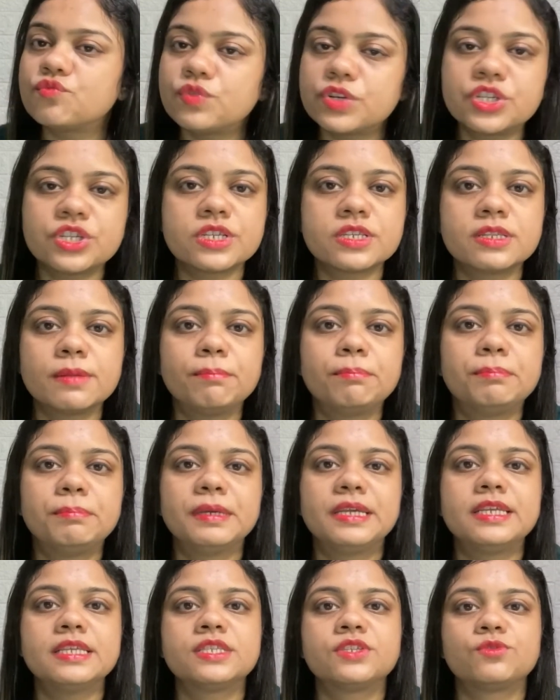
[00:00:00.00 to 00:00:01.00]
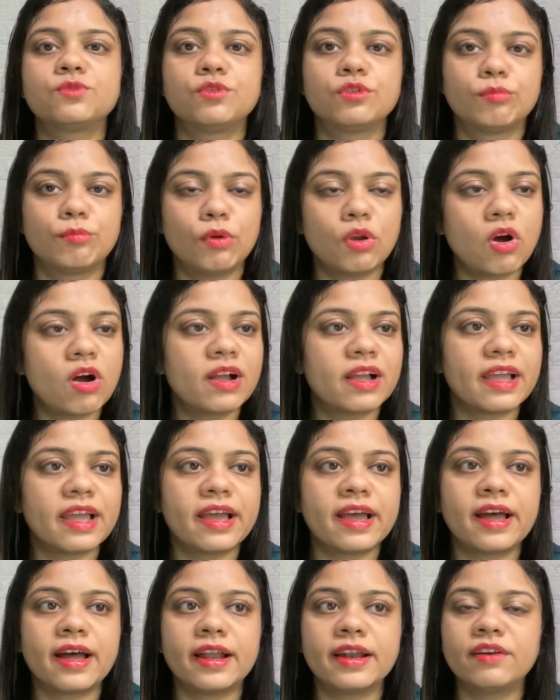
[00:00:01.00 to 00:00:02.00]
which is the biggest roadblock,
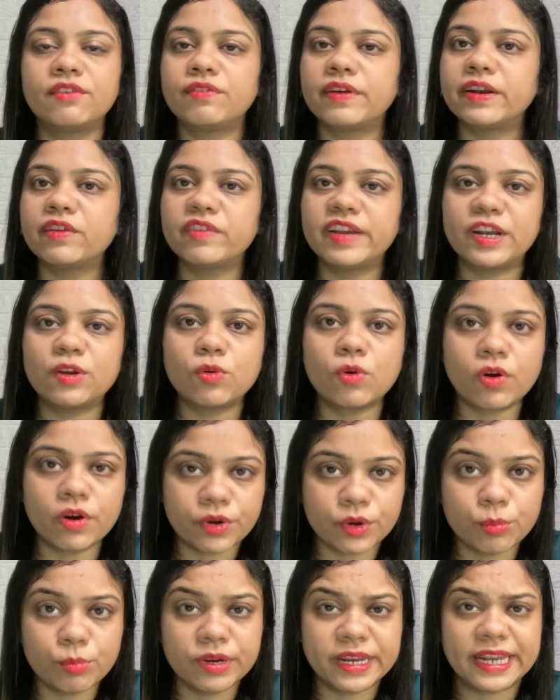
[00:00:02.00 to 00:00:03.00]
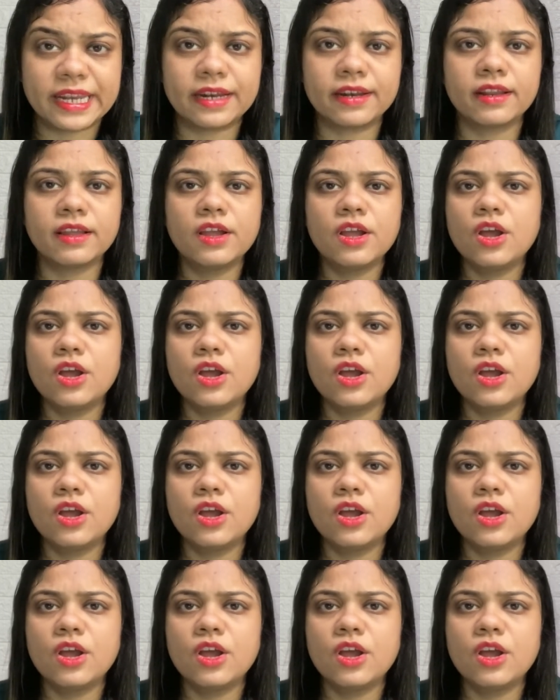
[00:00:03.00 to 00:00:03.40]
and find a way to automate it.